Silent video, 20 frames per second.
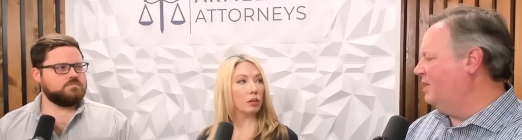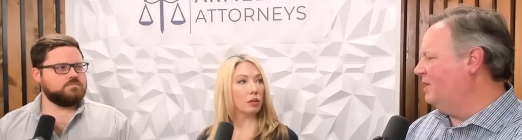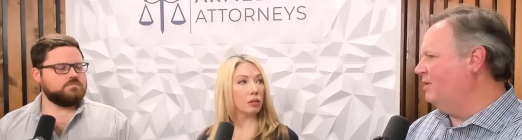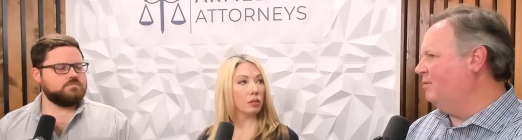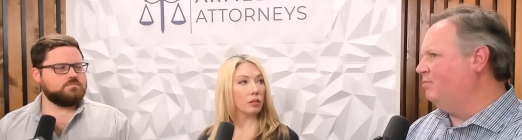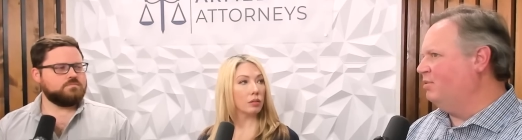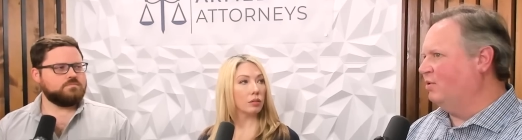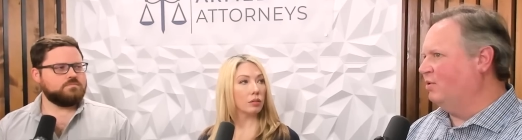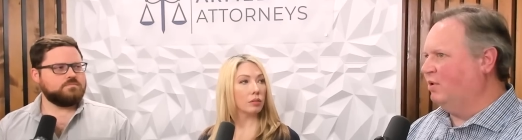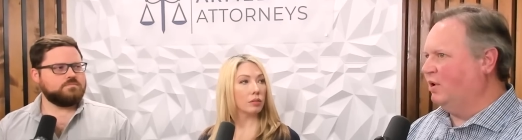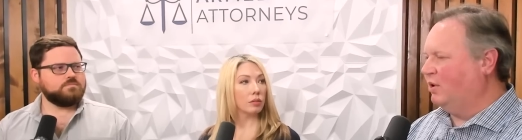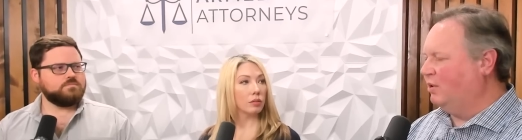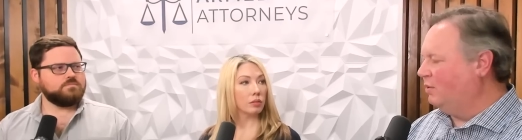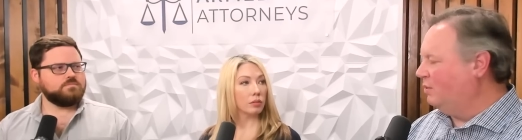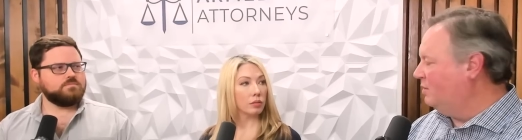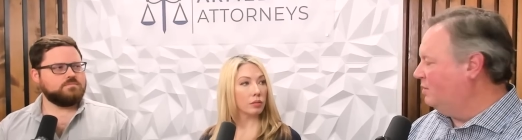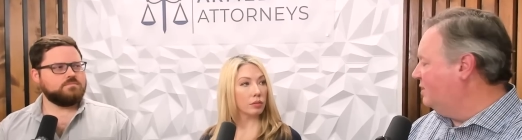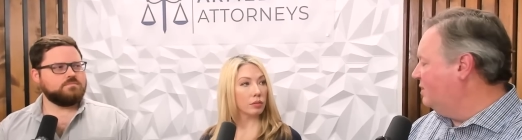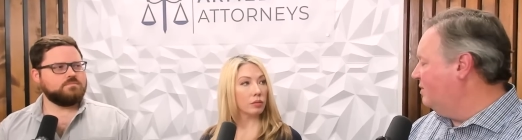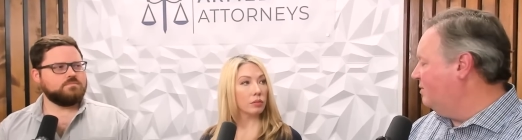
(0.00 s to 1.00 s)

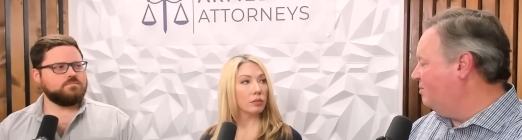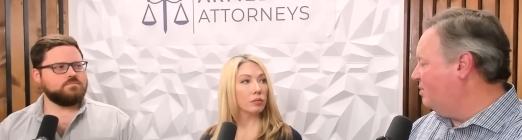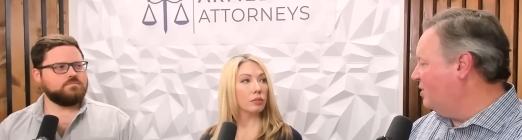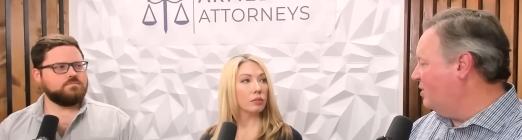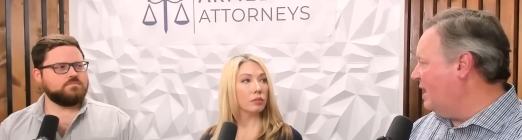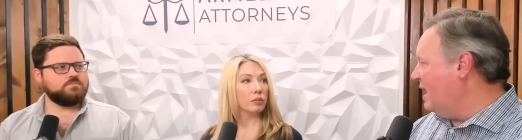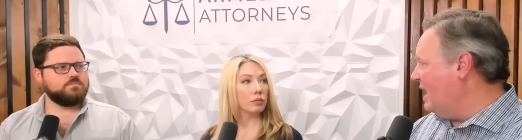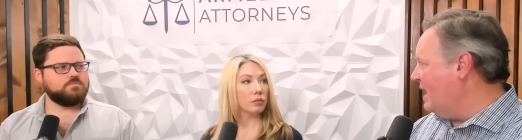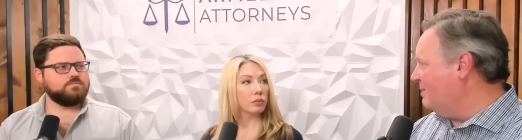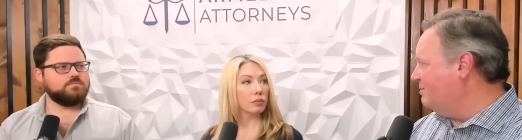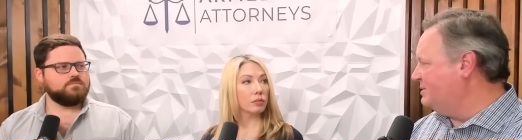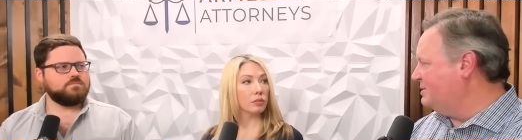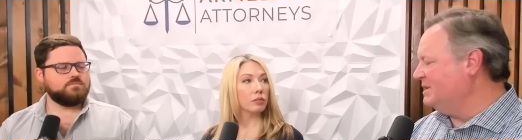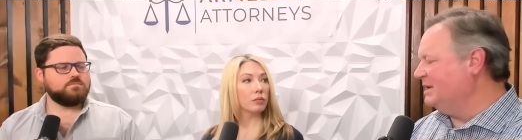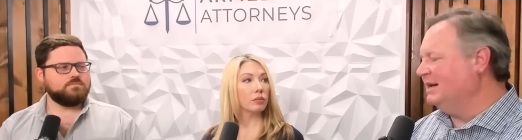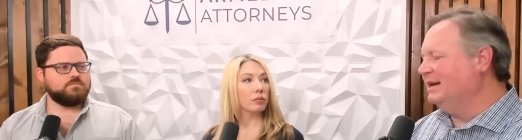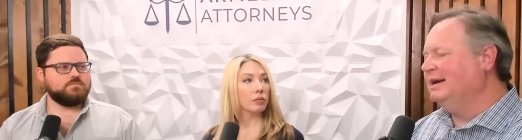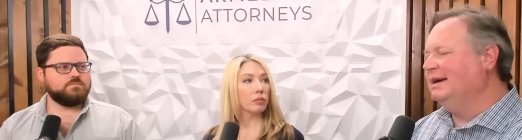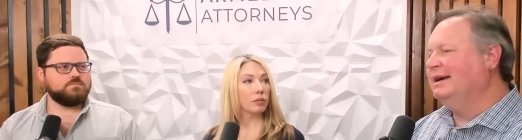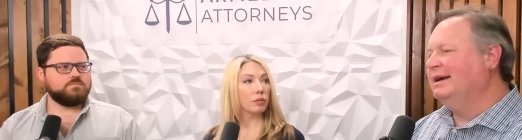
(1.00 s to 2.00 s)
Speaker 1: paroled, perhaps,
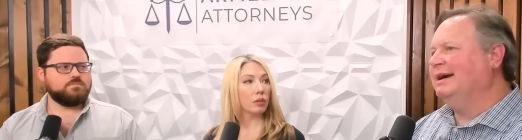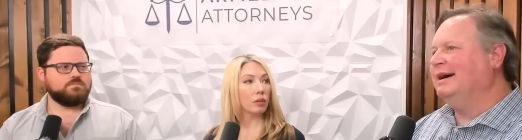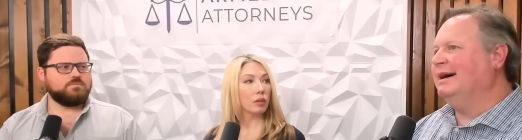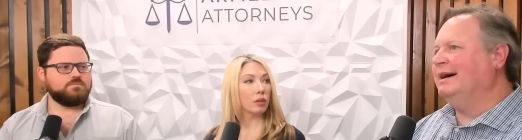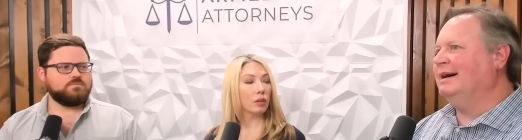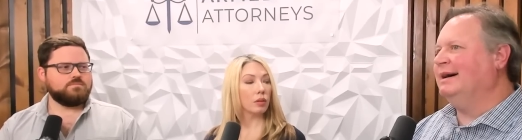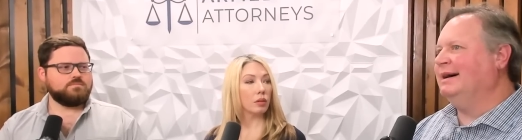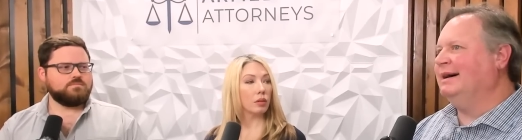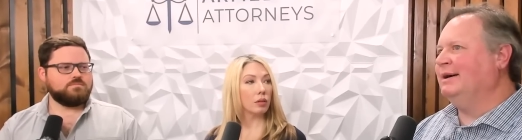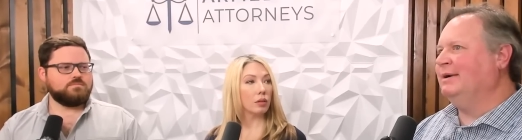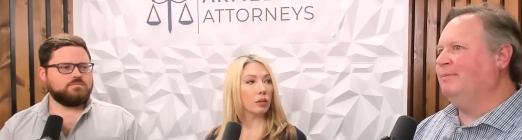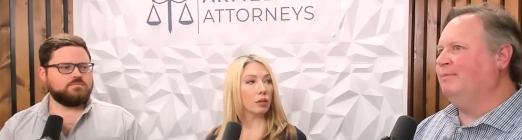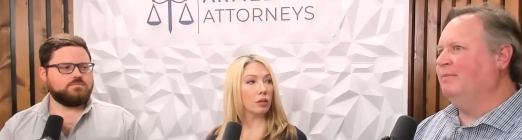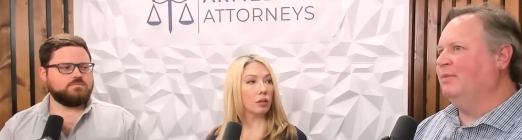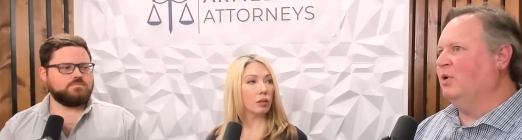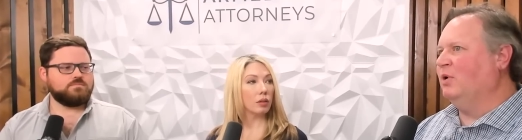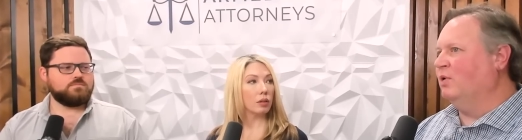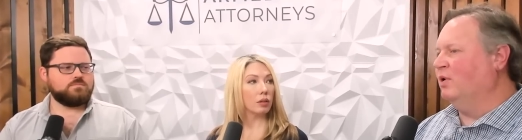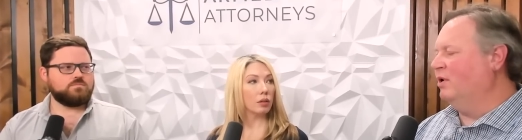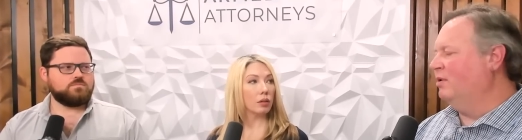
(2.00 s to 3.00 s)

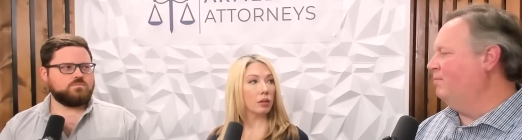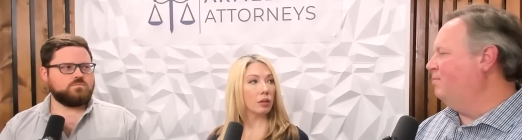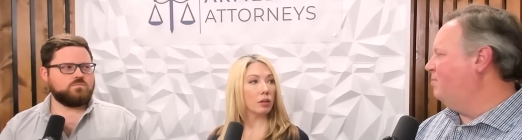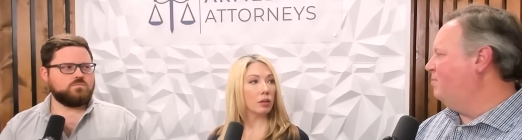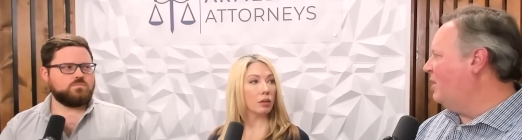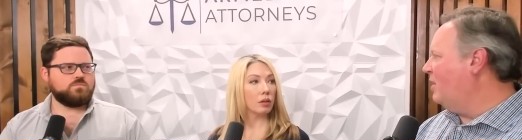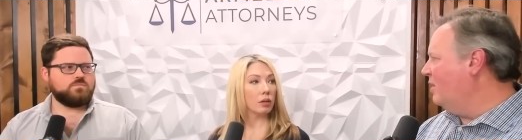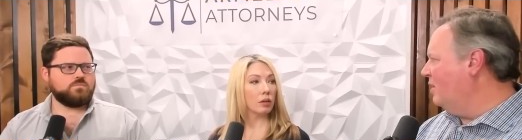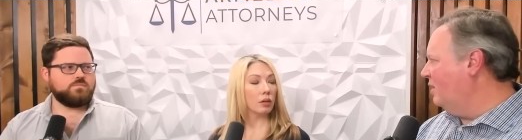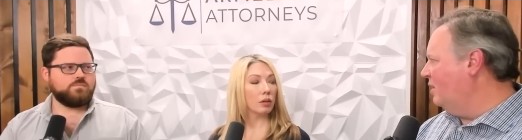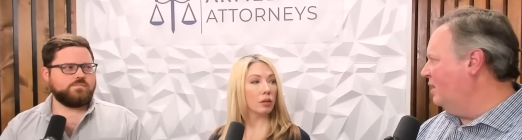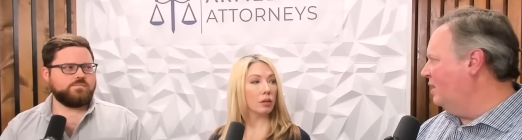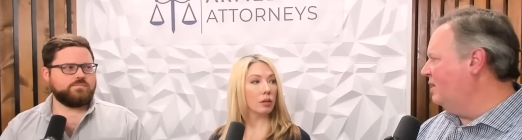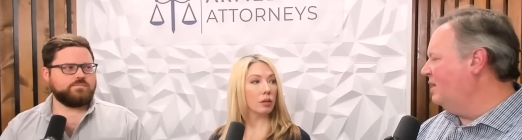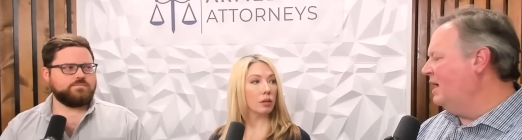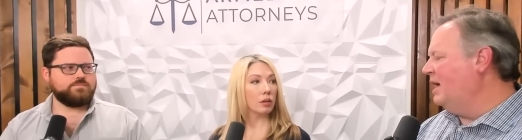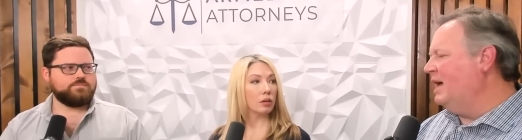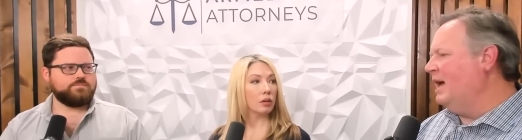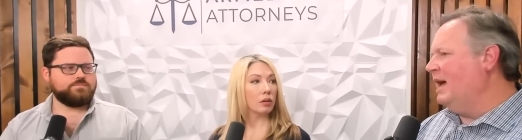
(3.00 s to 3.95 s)
or pardoned.